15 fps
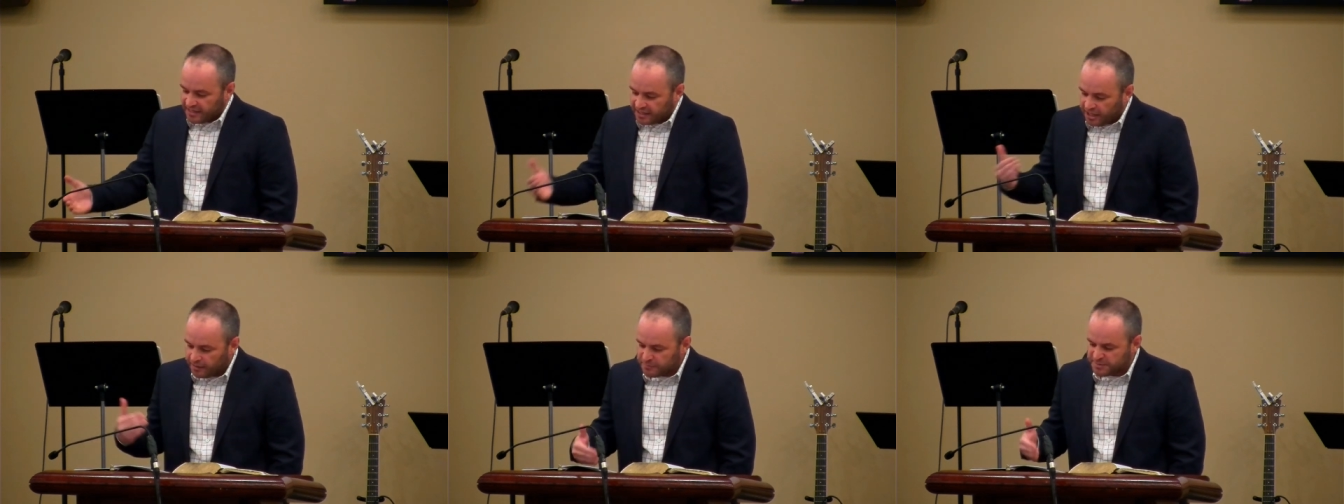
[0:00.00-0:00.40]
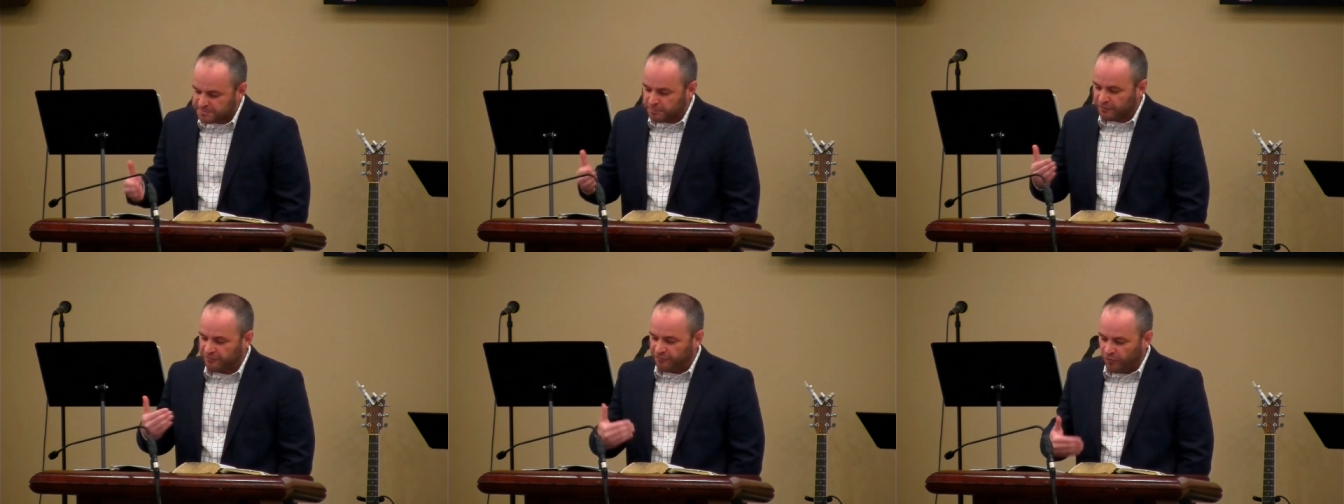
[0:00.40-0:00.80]
comes
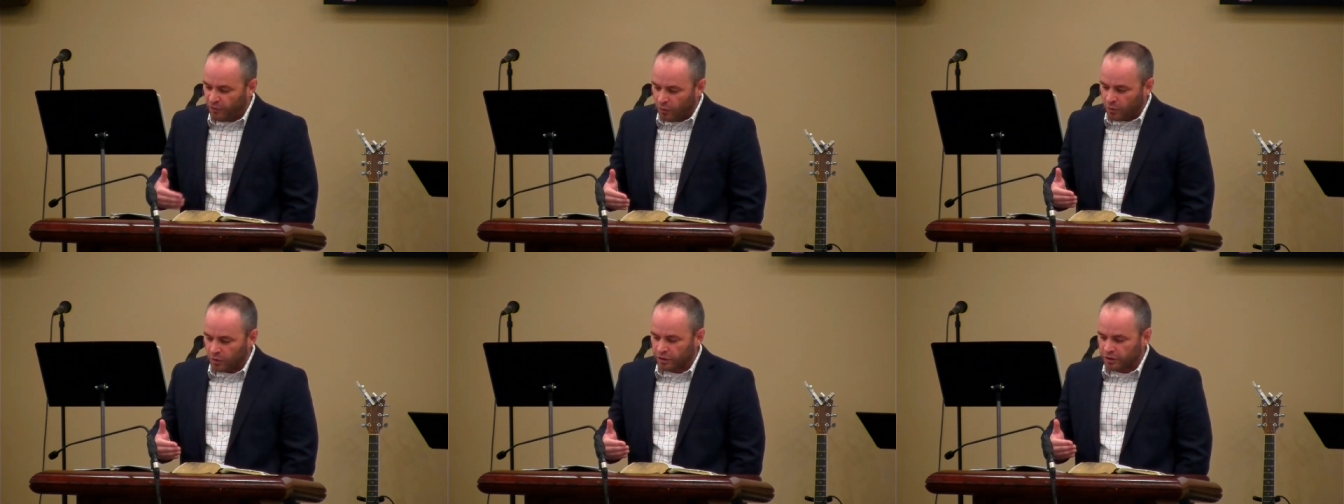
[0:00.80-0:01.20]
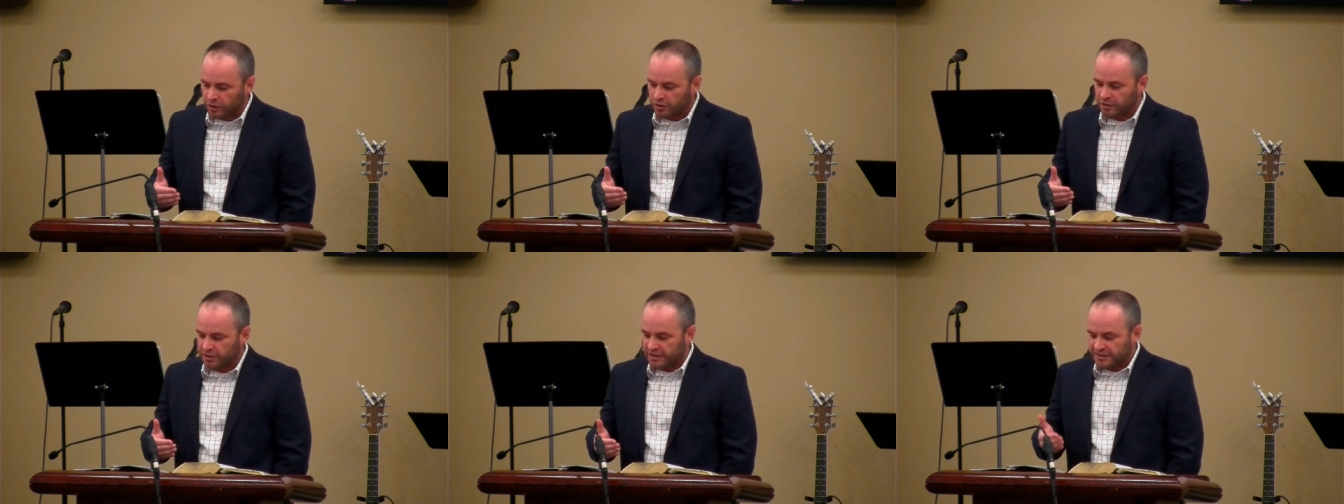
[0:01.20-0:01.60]

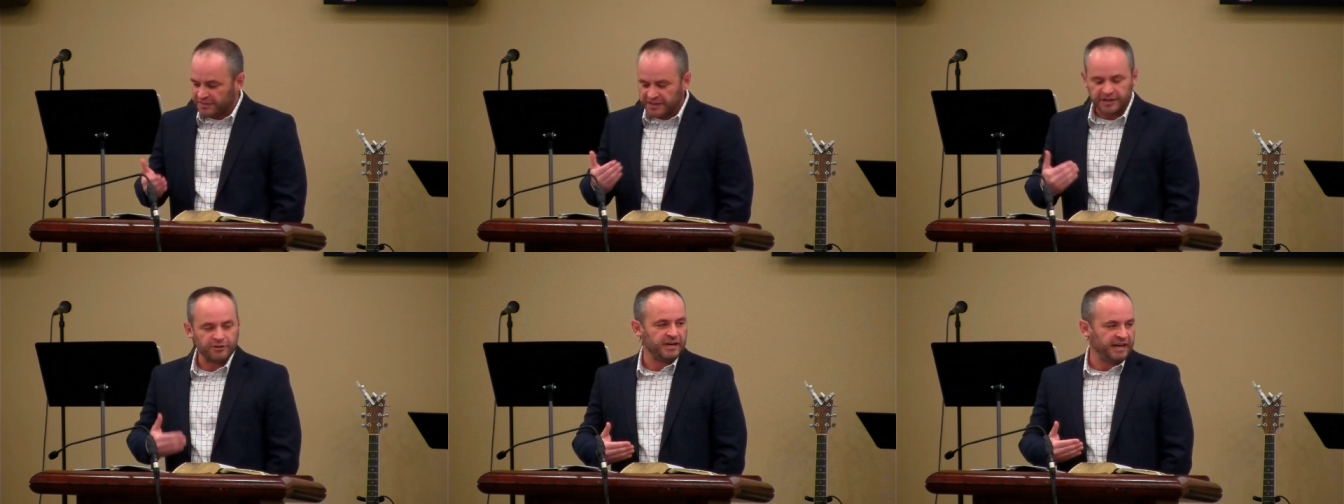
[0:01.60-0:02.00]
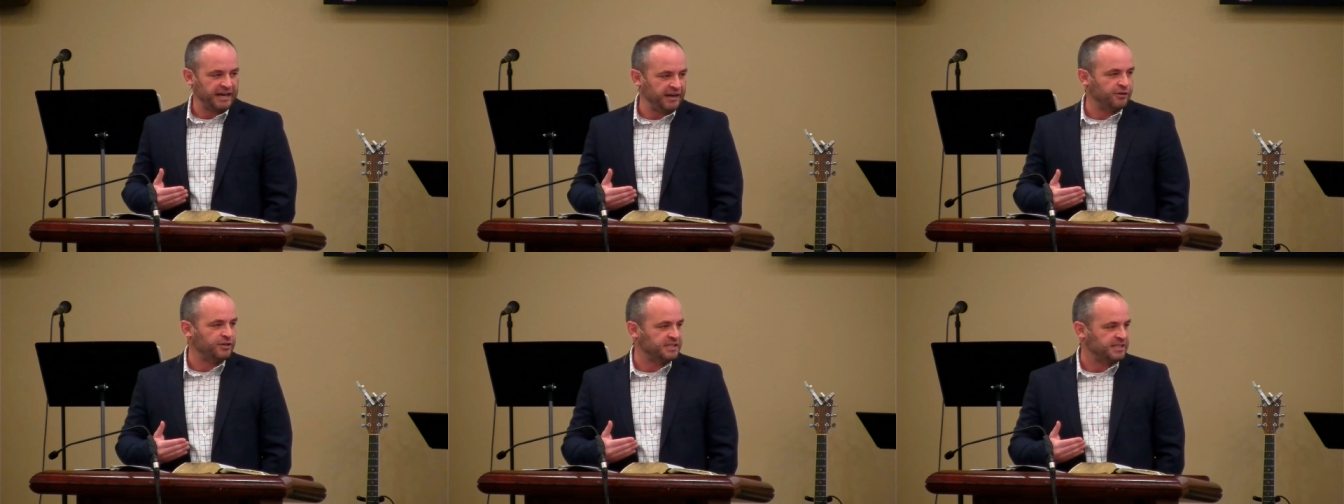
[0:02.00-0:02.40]
before their
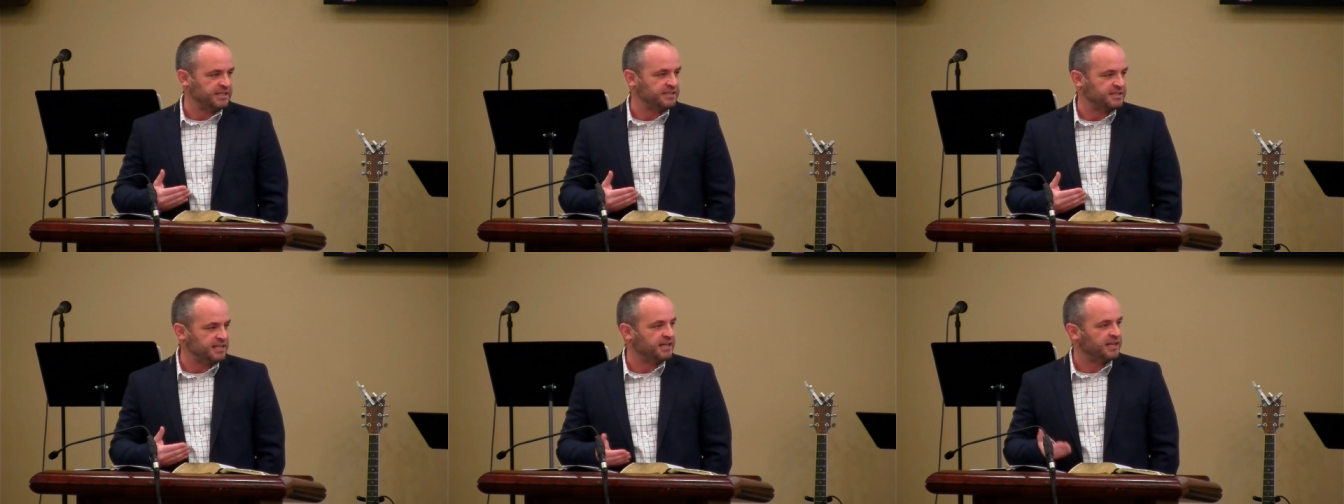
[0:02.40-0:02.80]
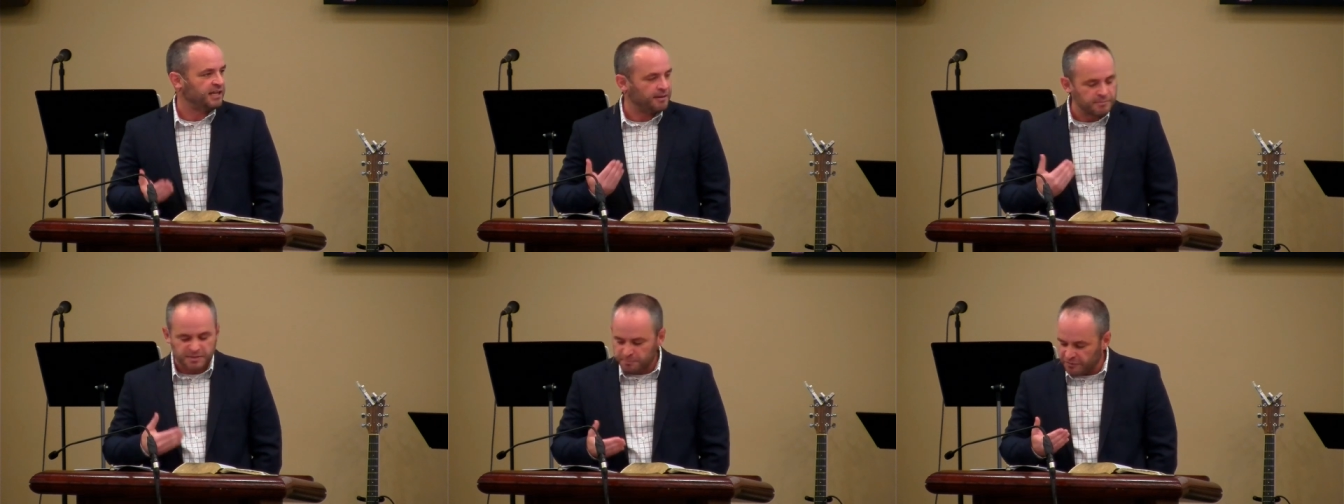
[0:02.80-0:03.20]
inheritance, and it
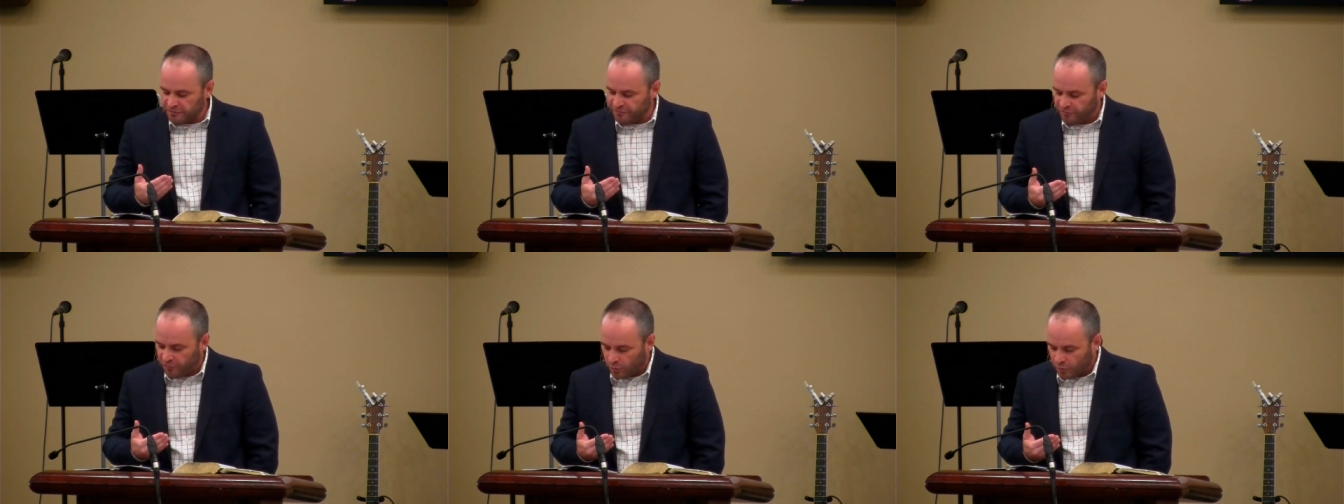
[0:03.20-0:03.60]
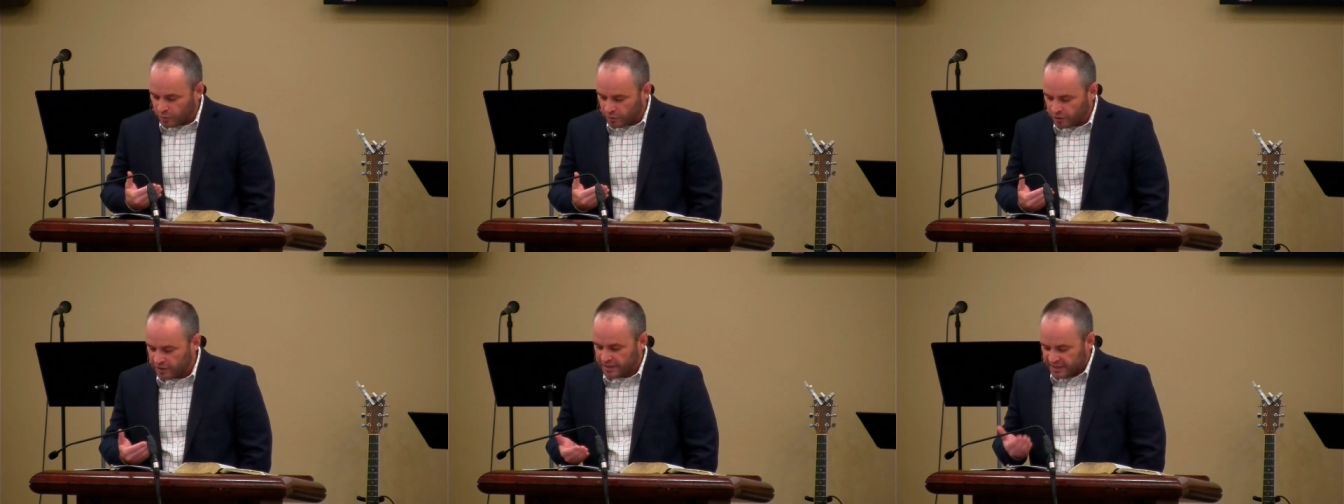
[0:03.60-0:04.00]
comes
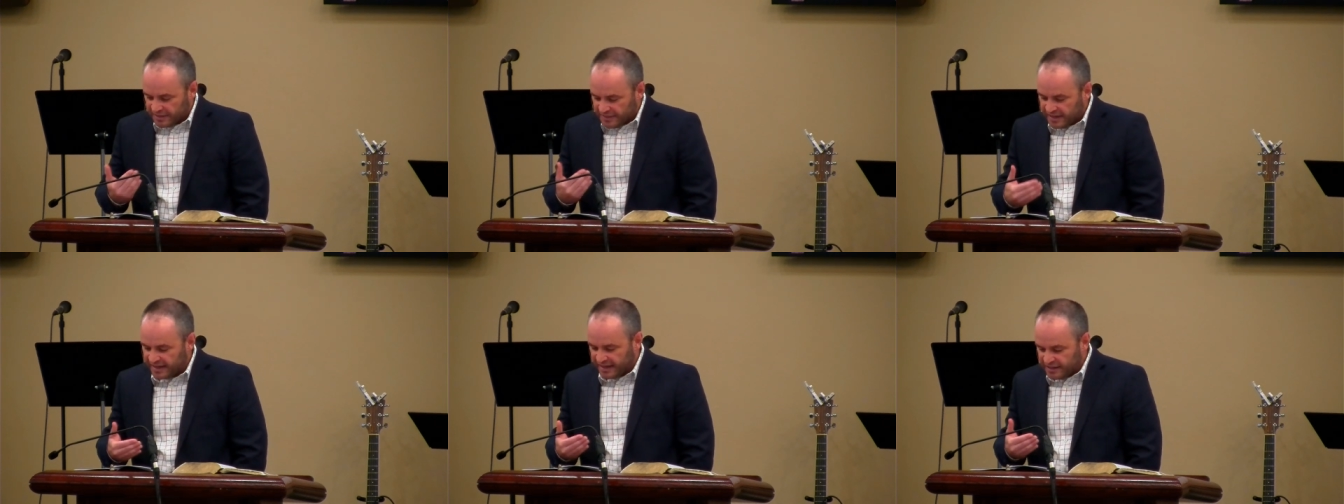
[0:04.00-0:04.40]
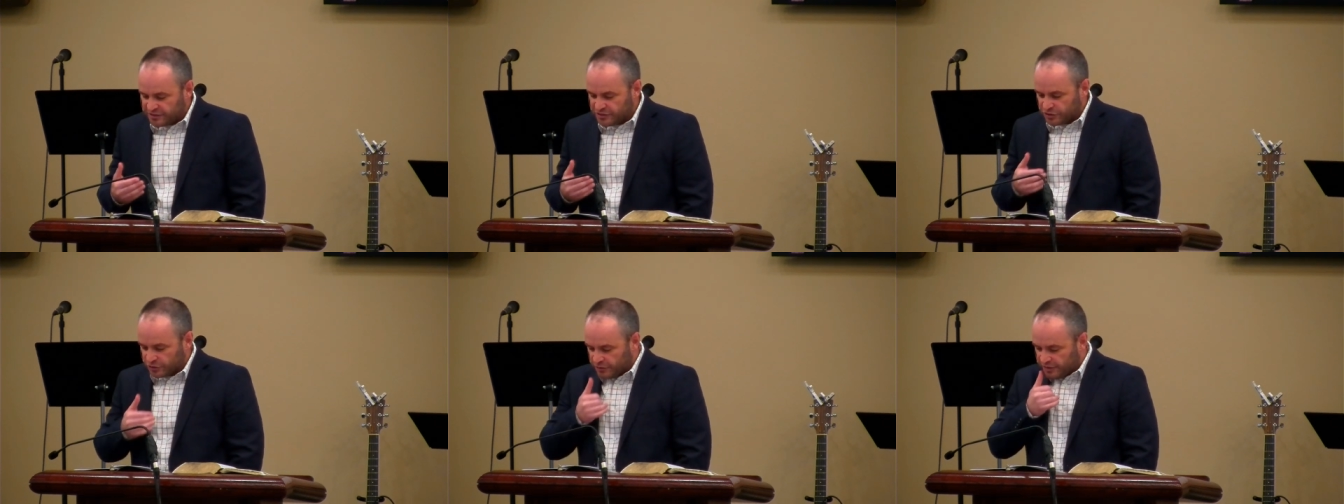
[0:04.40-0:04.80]
before they
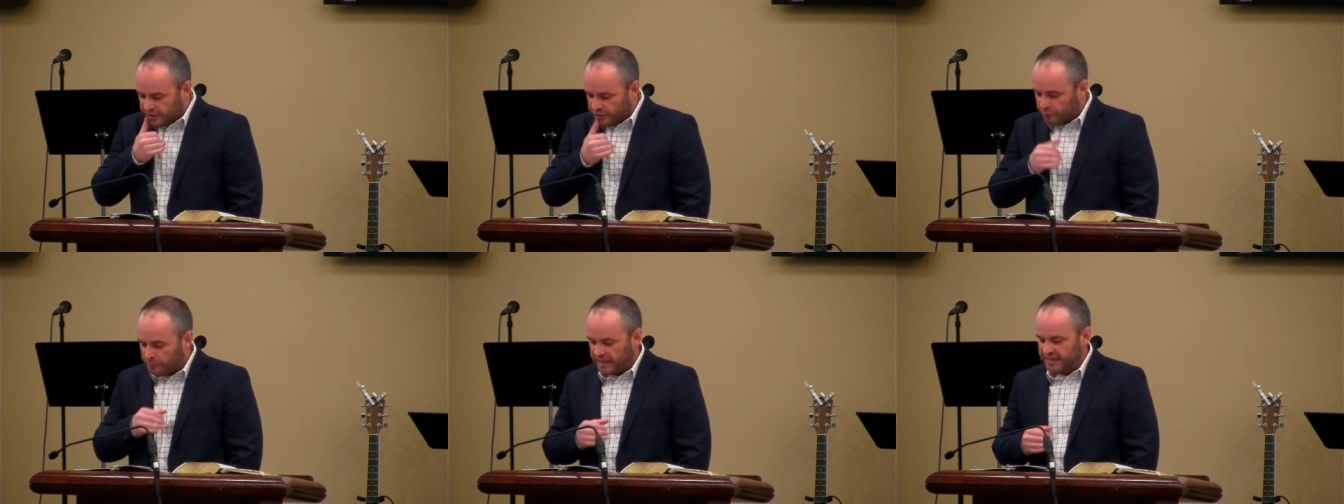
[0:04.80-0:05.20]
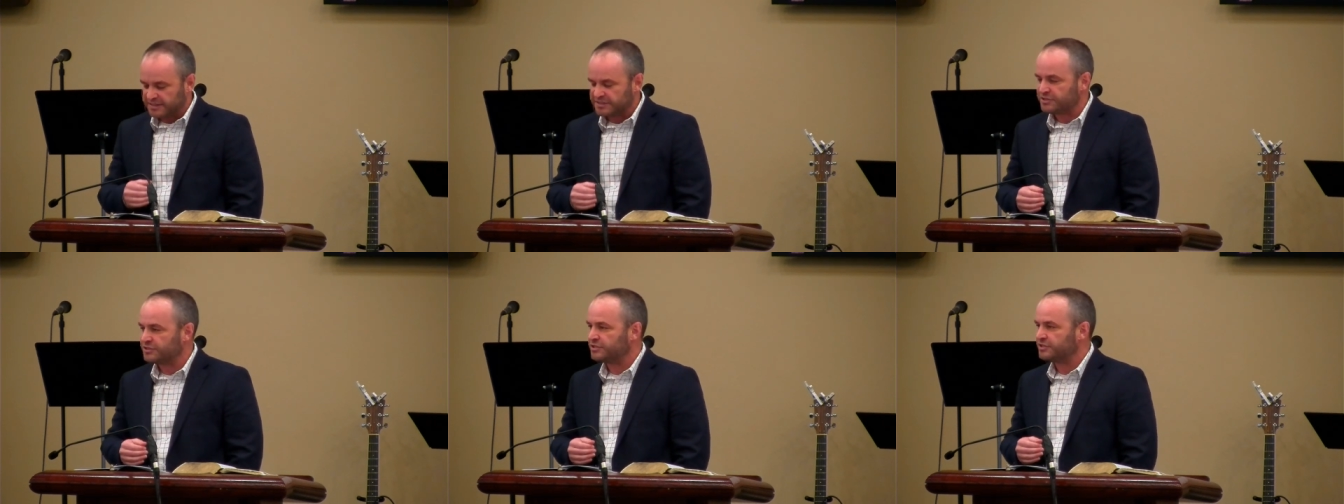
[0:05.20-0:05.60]
enter their
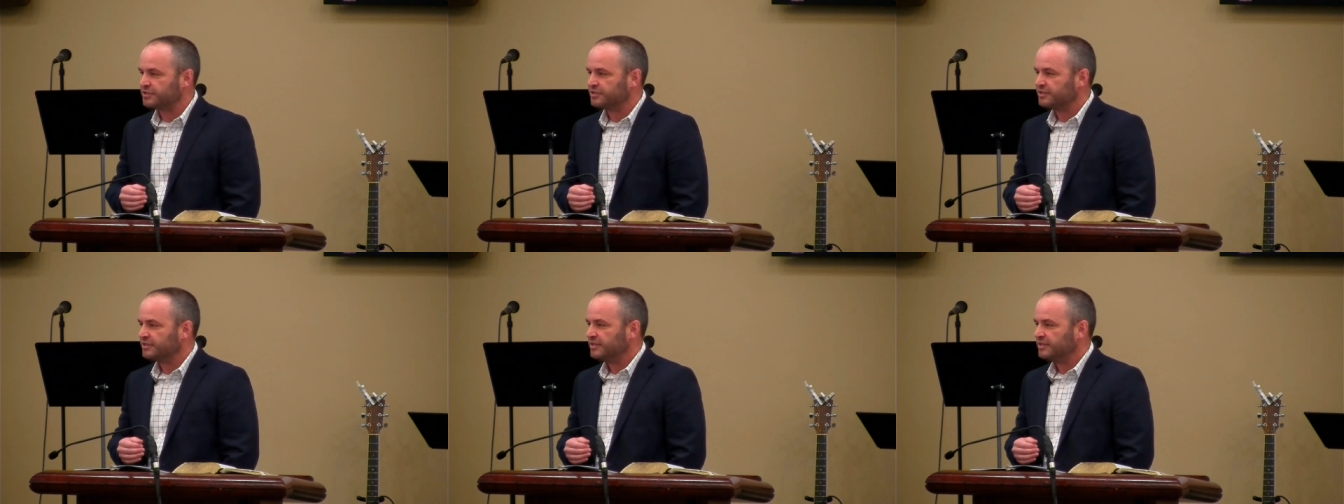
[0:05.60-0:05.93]
rest.